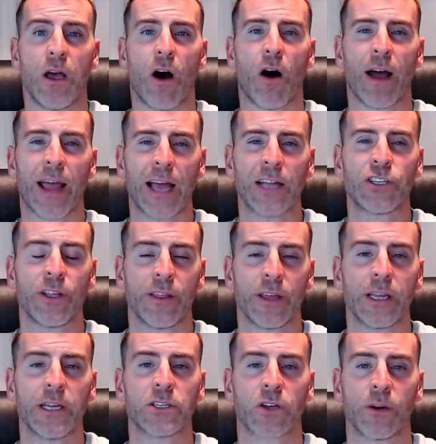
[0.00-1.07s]
I actually
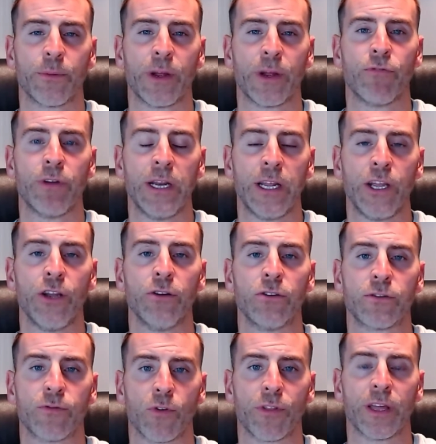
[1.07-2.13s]
think it's going to be a really
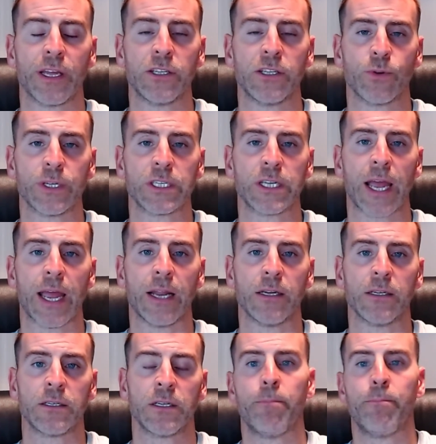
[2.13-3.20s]
useful thing to
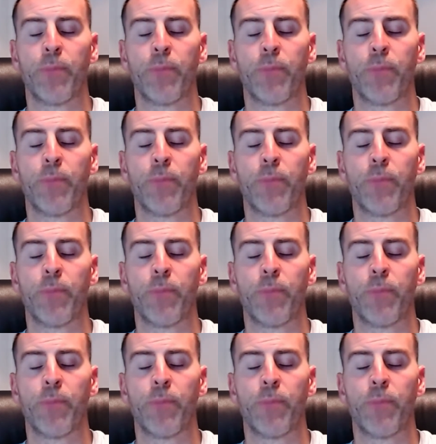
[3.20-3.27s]
attend.